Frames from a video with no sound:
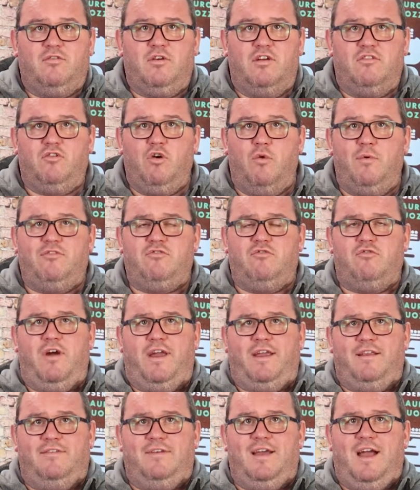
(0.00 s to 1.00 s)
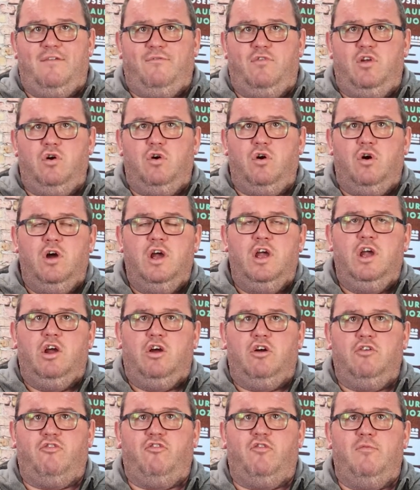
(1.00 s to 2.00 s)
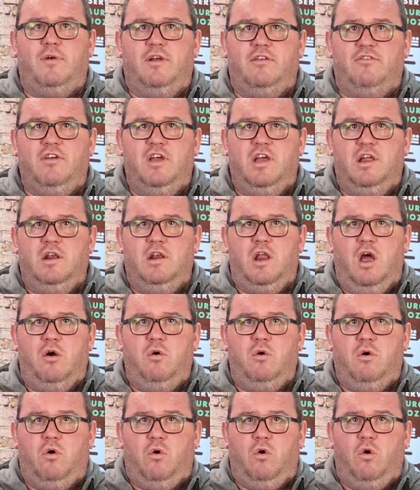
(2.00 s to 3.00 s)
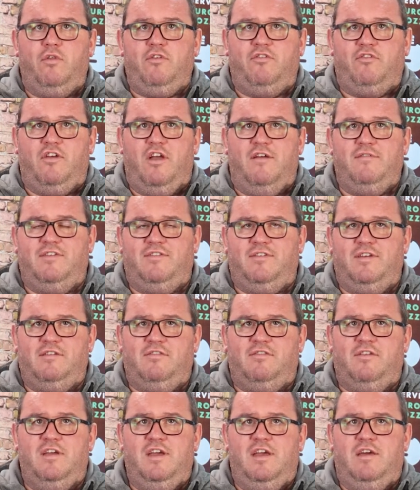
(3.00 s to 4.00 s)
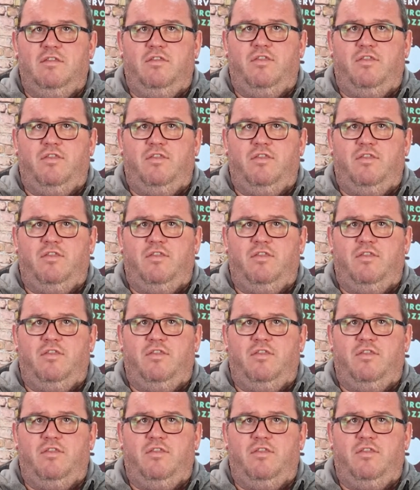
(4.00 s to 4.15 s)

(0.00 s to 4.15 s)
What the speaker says: So it's always great to have your customers know all the services